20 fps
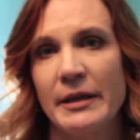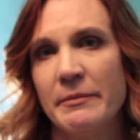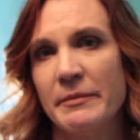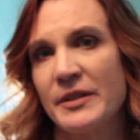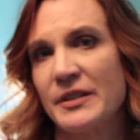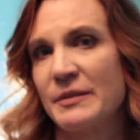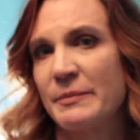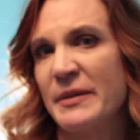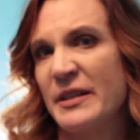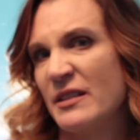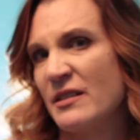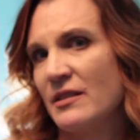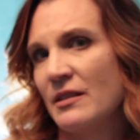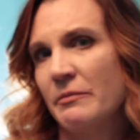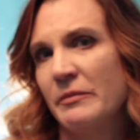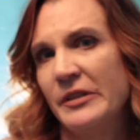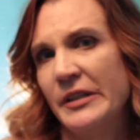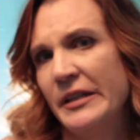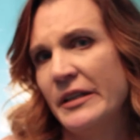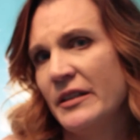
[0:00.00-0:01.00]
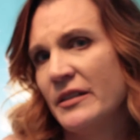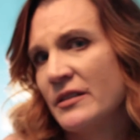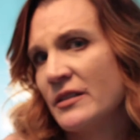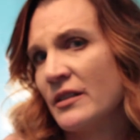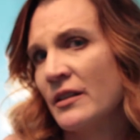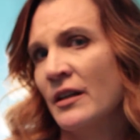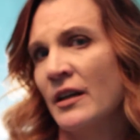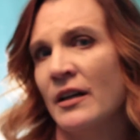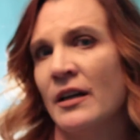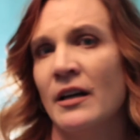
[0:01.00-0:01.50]
I miss my siblings
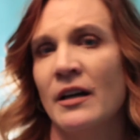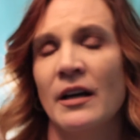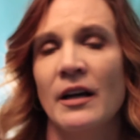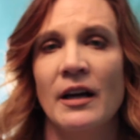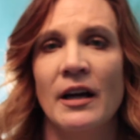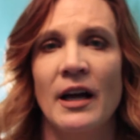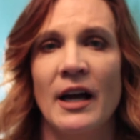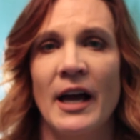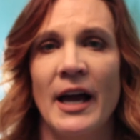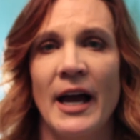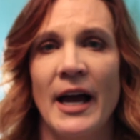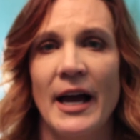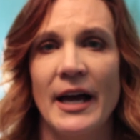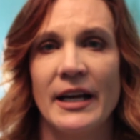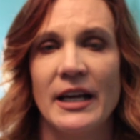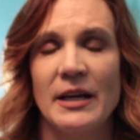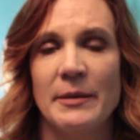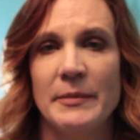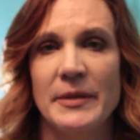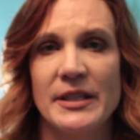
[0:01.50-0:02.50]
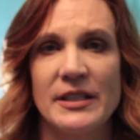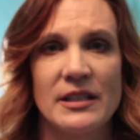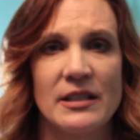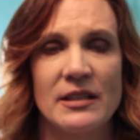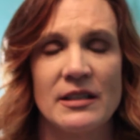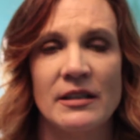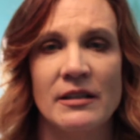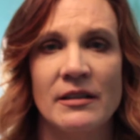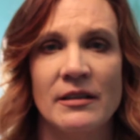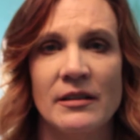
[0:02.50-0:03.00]
and I
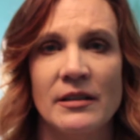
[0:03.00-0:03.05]
miss